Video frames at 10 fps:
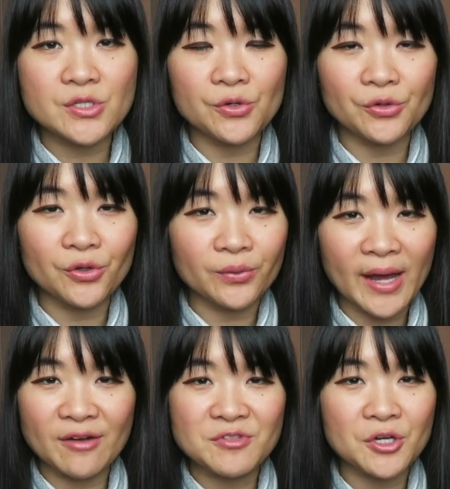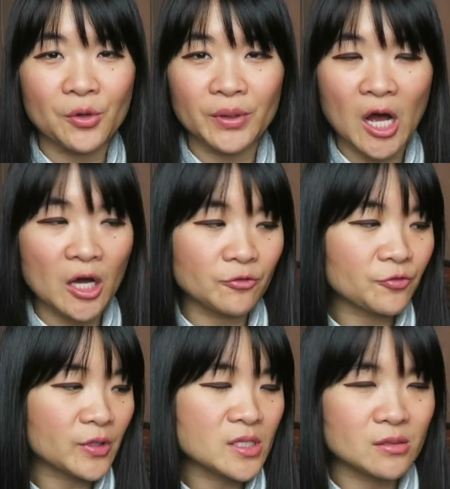So you don't have to go and hunt
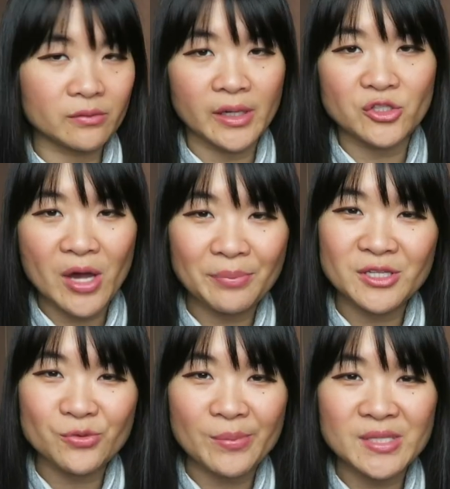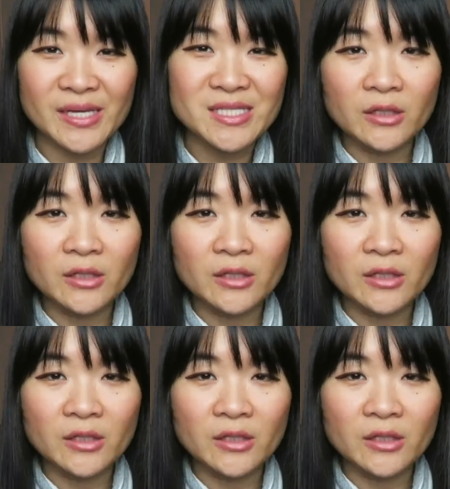for this on like Japanese websites,